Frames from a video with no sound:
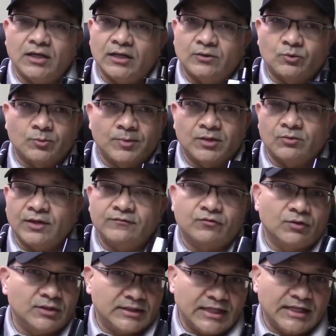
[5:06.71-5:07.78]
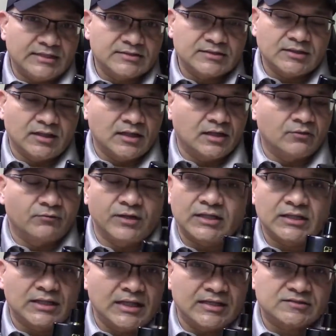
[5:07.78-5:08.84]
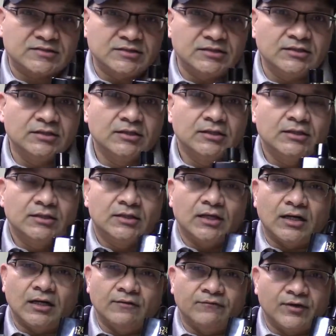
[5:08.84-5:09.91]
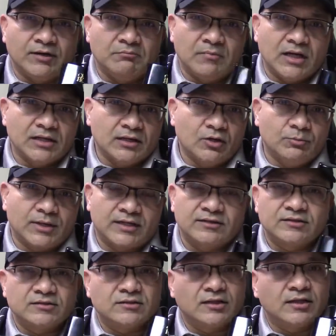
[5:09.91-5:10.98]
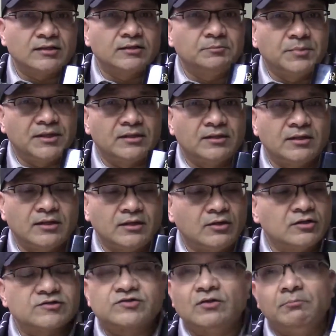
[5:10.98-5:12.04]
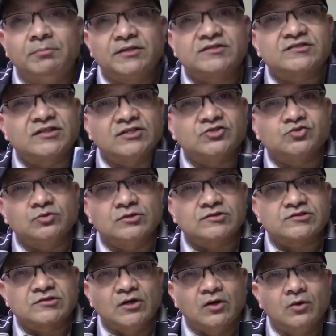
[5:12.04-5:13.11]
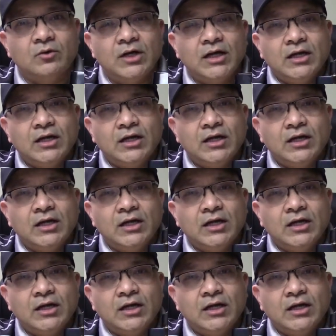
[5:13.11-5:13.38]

It would be great for a date. Very classy, very mellow, but at the bit, also a bit sensual. So